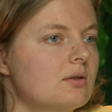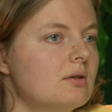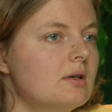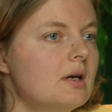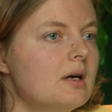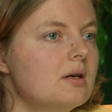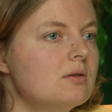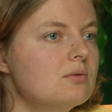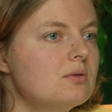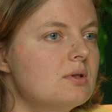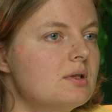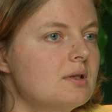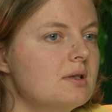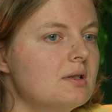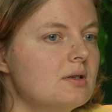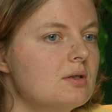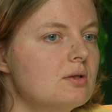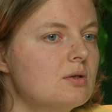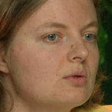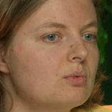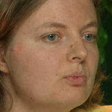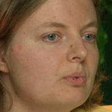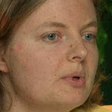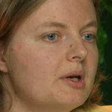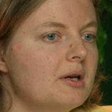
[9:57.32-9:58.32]
now,
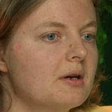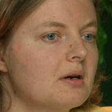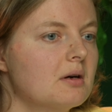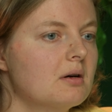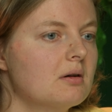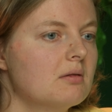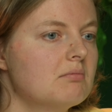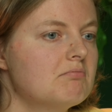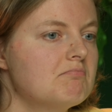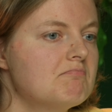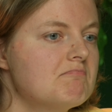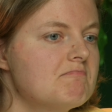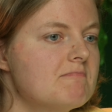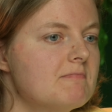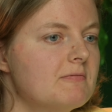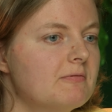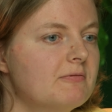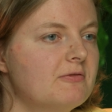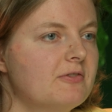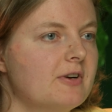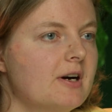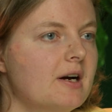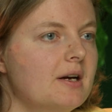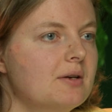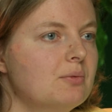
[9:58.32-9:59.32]
since we are
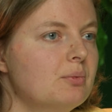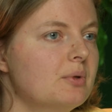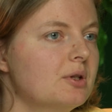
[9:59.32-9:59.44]
fine